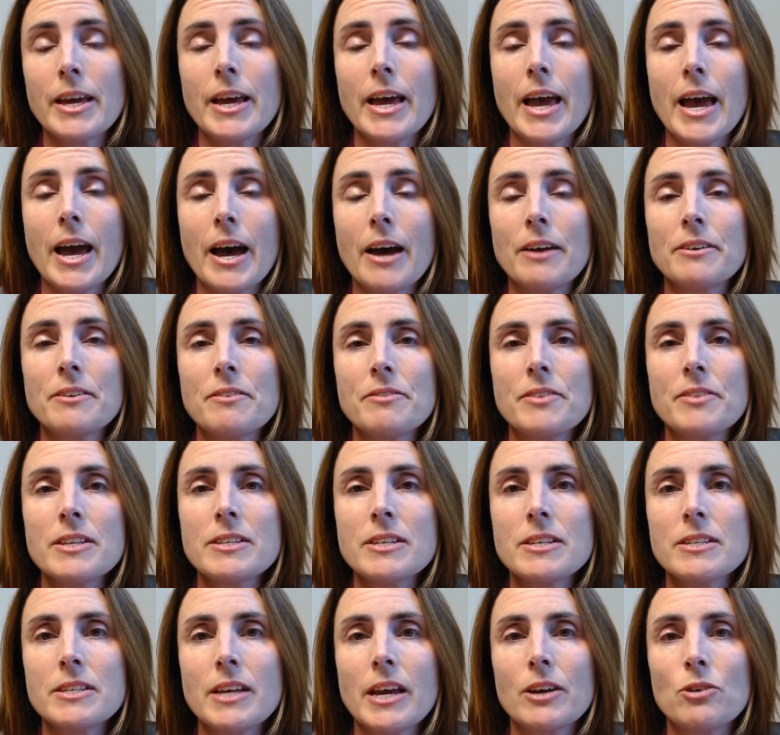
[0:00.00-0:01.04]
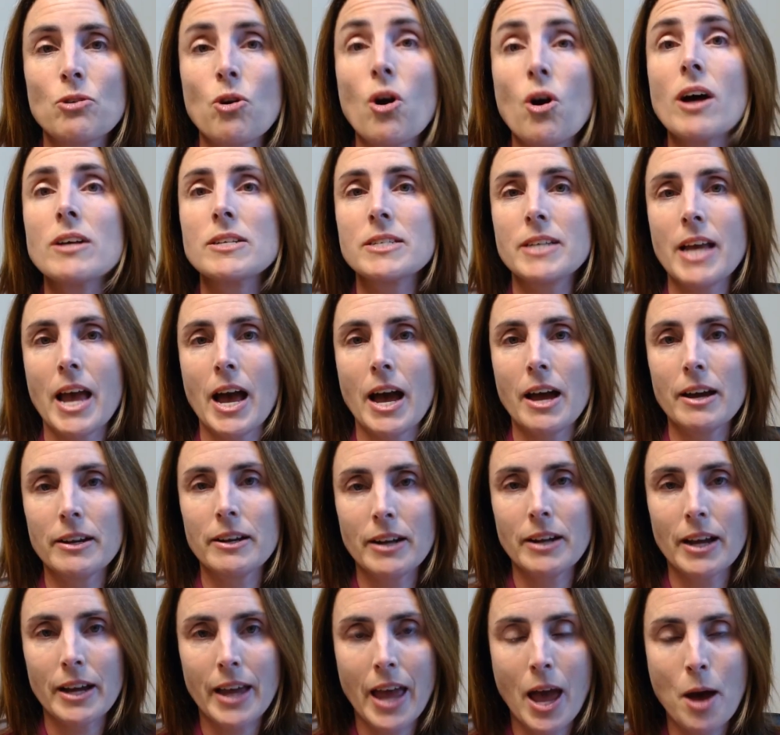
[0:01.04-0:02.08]
And this is a
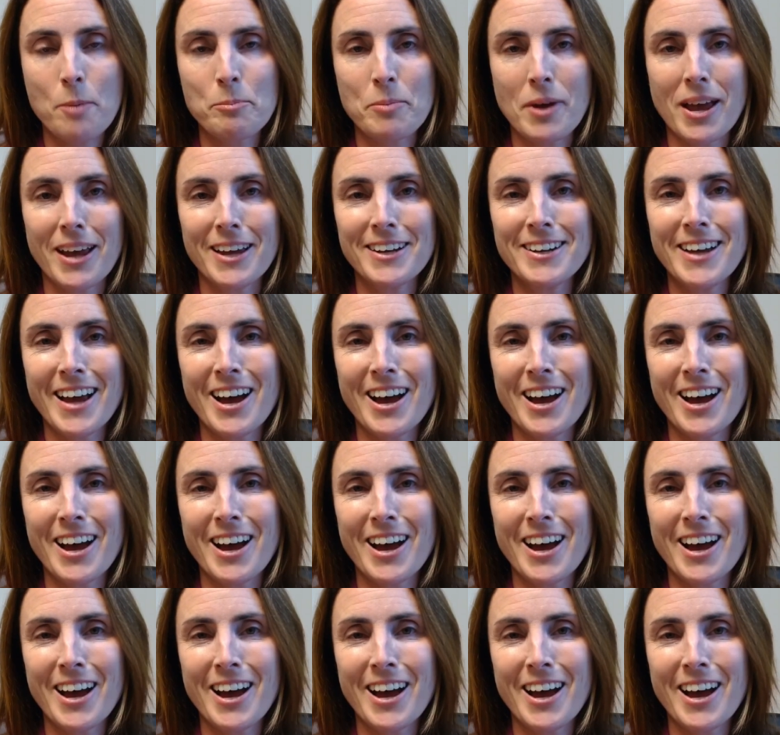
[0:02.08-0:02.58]
cross-Canada campaign